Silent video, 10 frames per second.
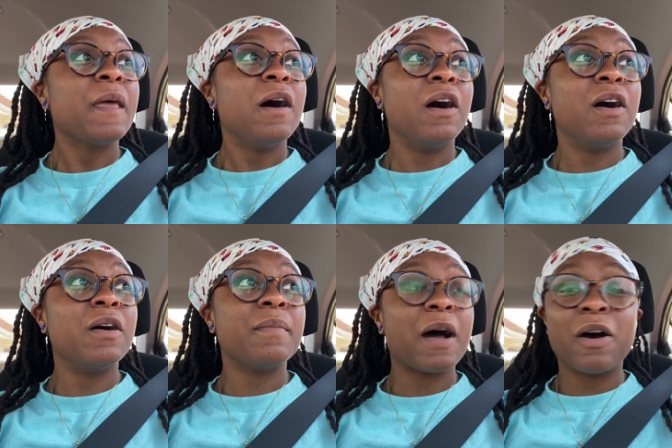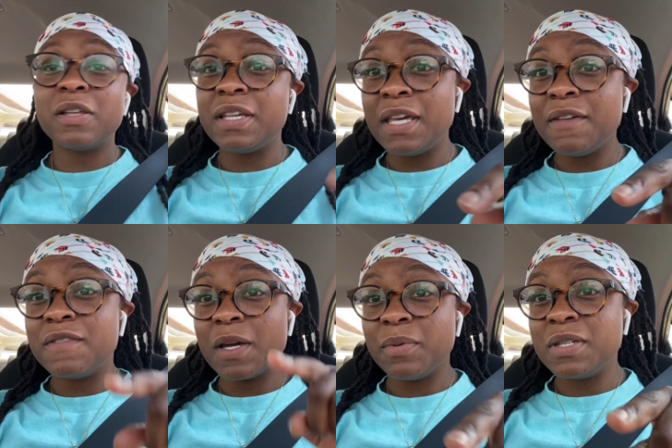um, I'll leave
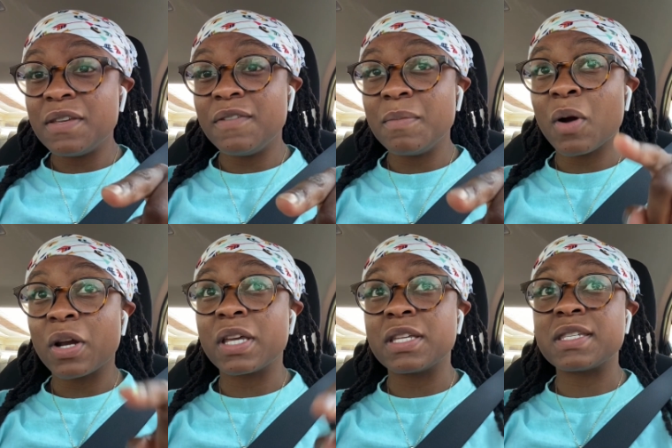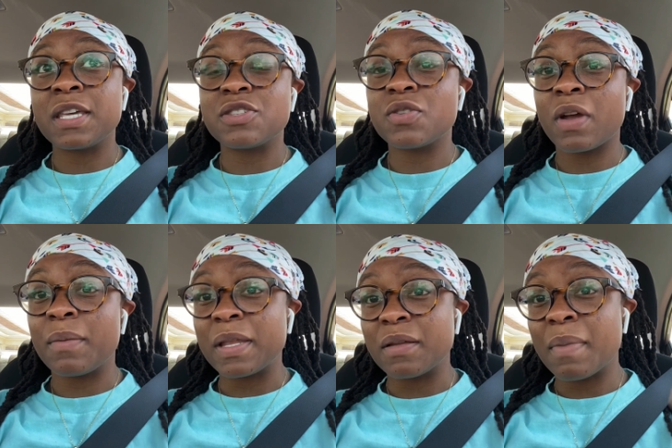WTV Market's Instagram
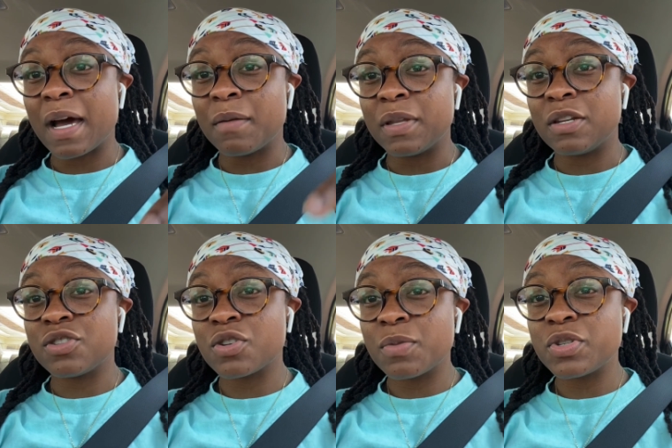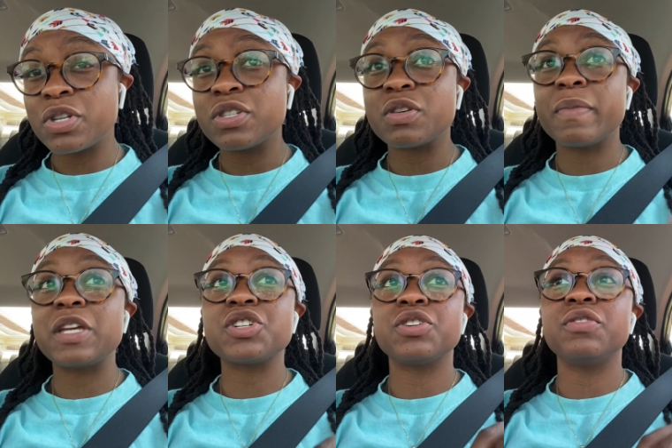at the bottom down in the description, so make
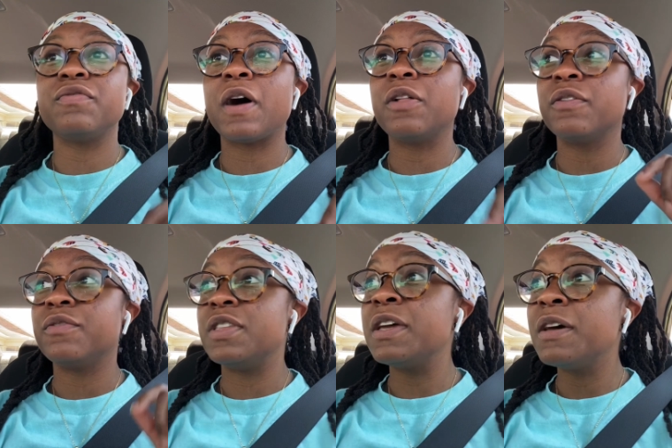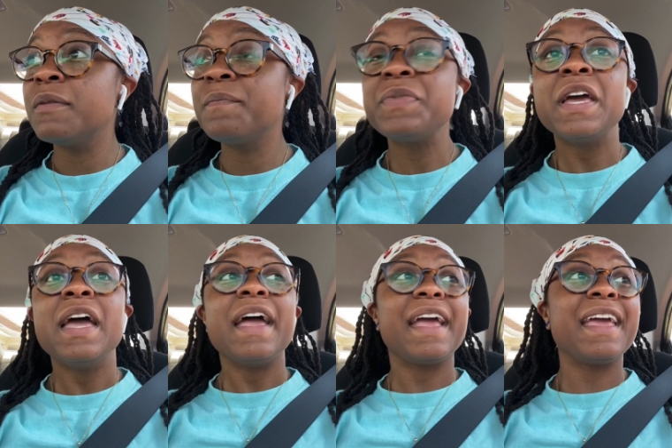sure you follow them.
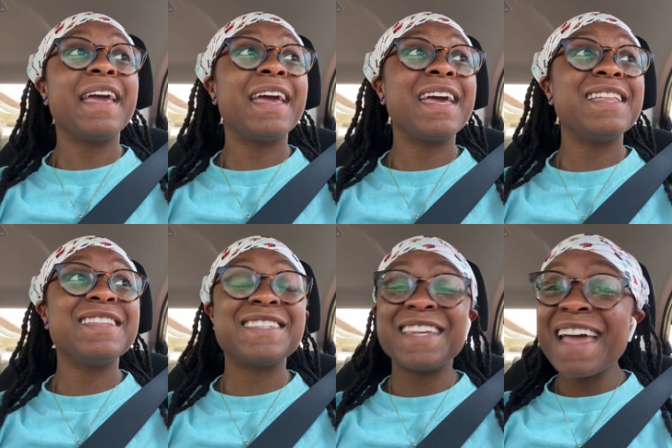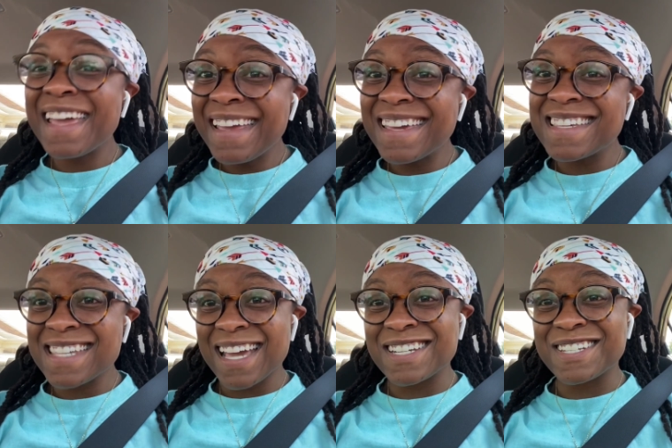And today is
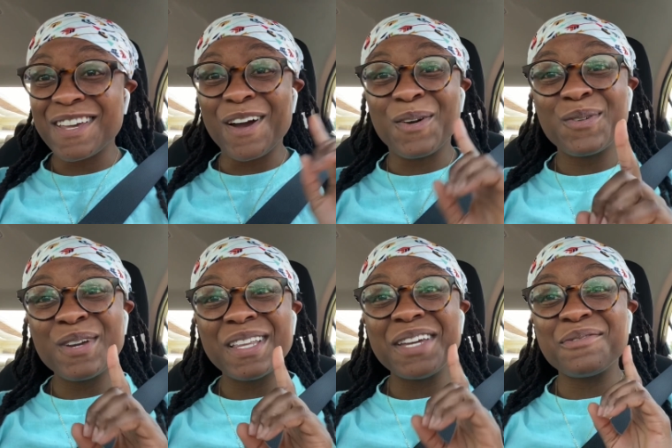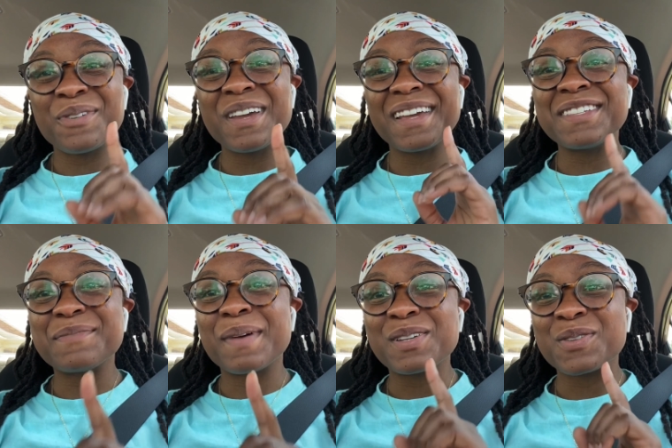actually a really freaking
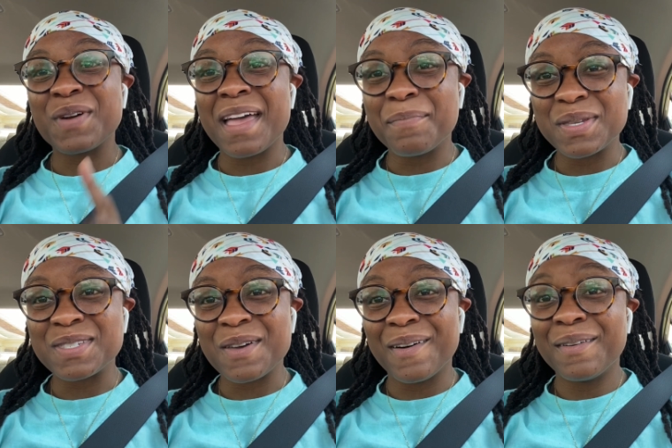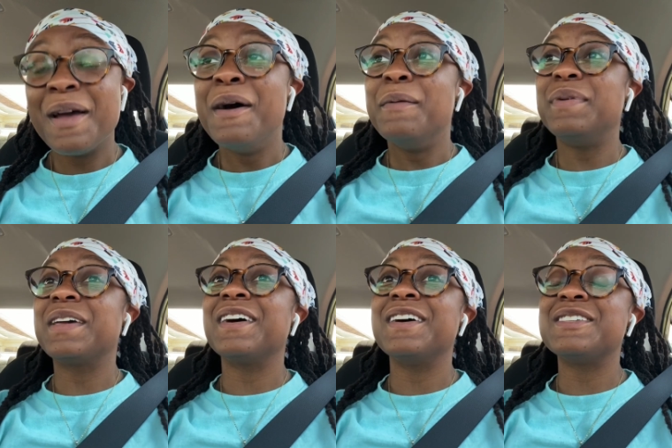special episode
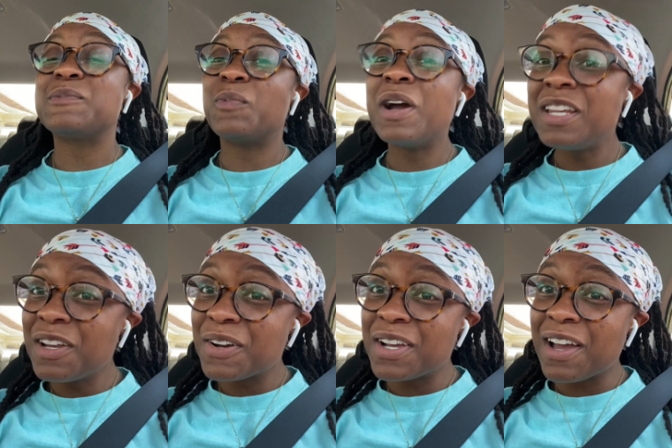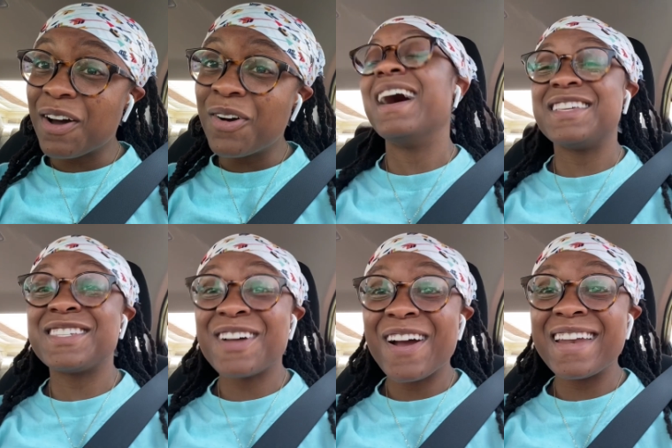because one year ago, I
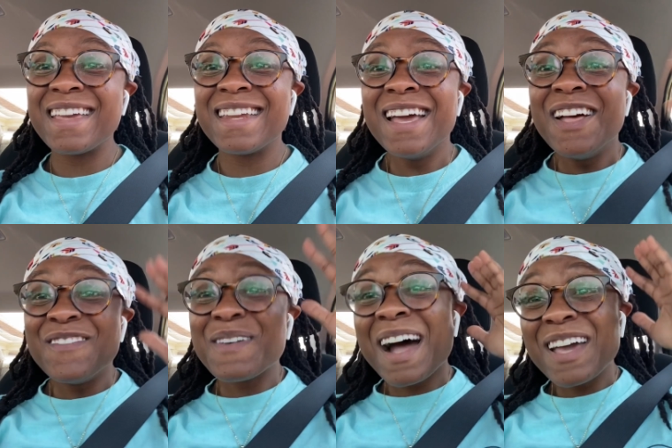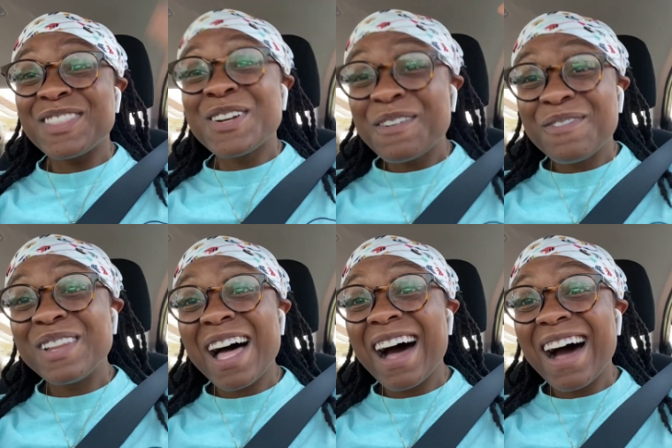started my thrift
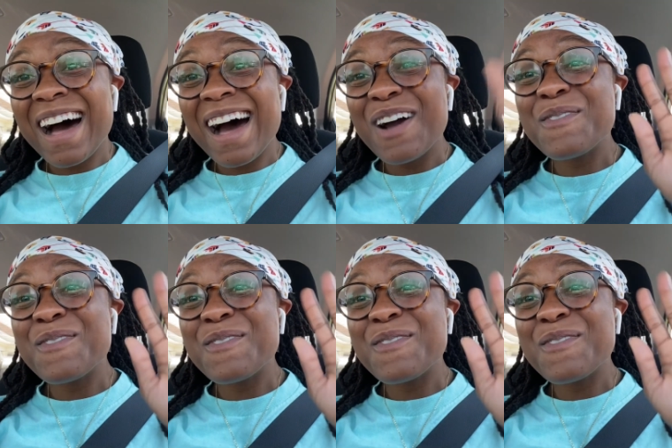vlog.